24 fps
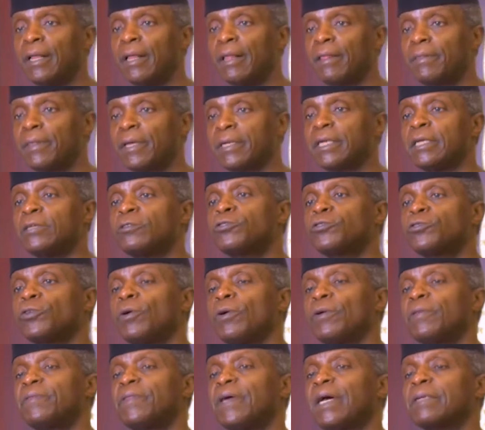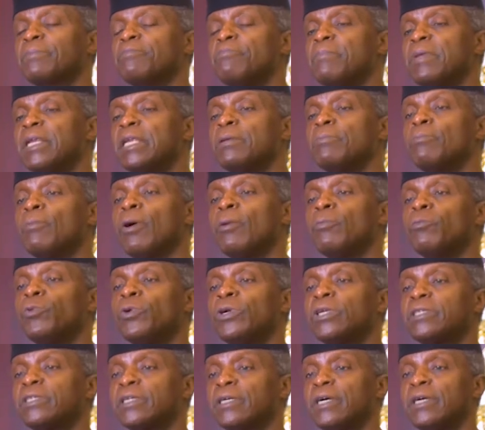that ensured that minimum
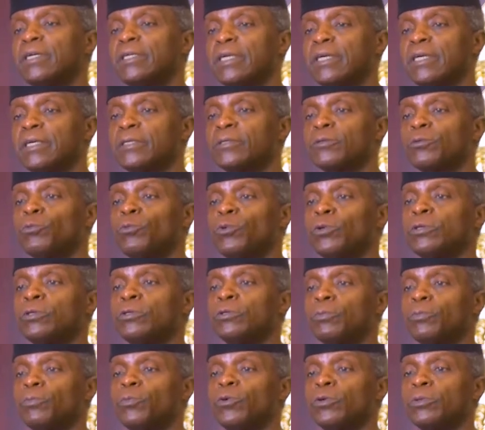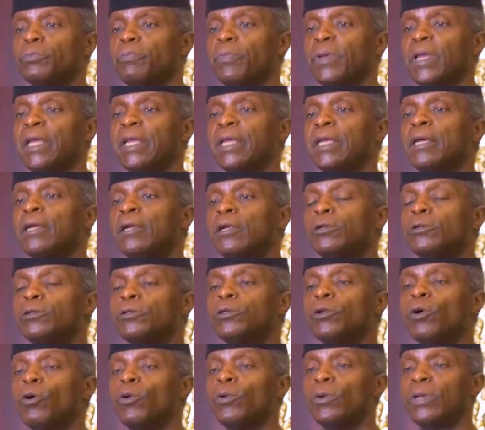wage earners would, would pay
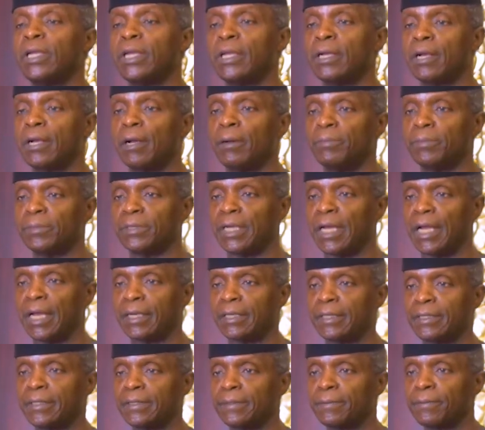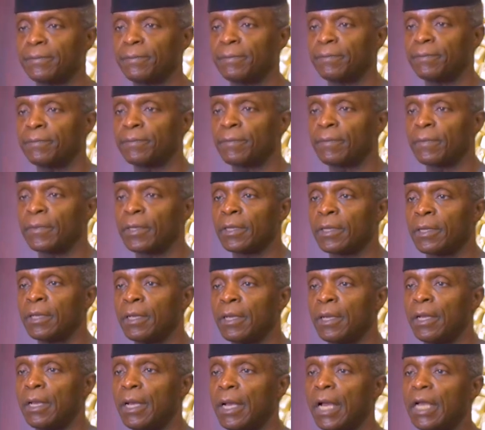no income tax.
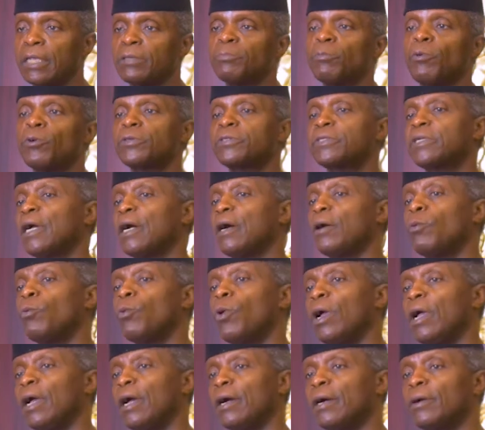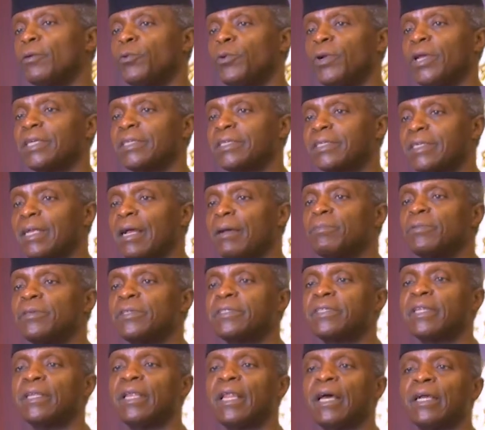As most are aware, we
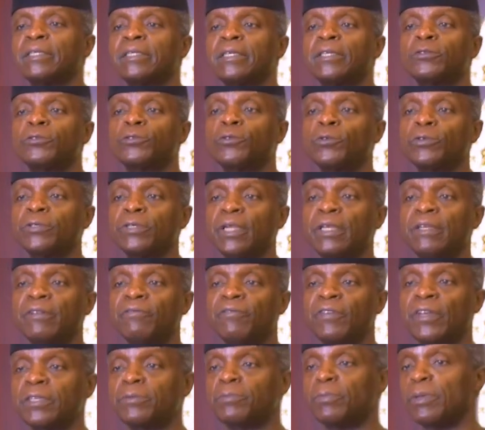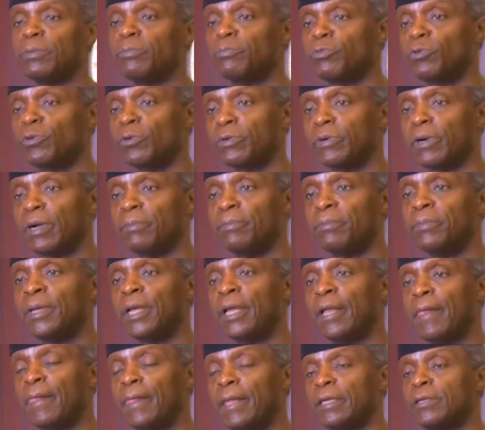established the largest social investment program
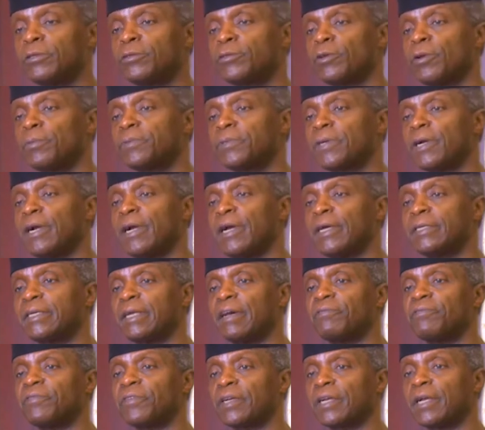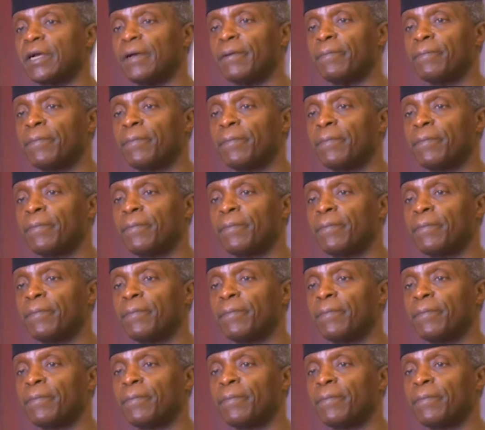in sub Saharan Africa,